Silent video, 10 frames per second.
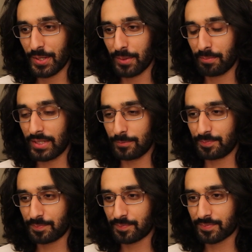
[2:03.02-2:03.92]
But
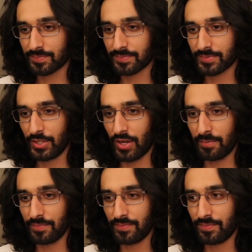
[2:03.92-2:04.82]

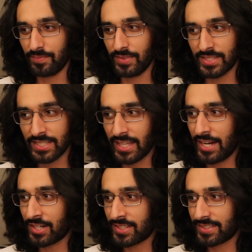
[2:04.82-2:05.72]
this is
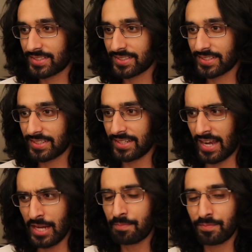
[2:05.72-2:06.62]
later. I
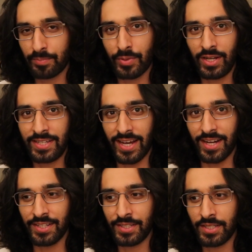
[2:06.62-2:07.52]
am pretty
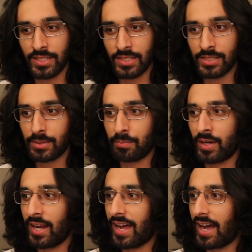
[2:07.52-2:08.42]
tired,
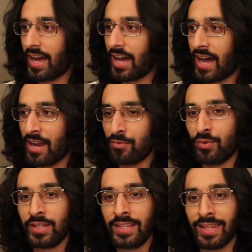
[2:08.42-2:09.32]
but I
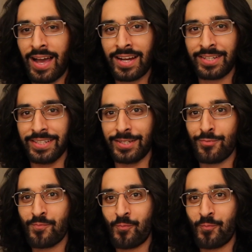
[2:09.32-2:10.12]
really locked in.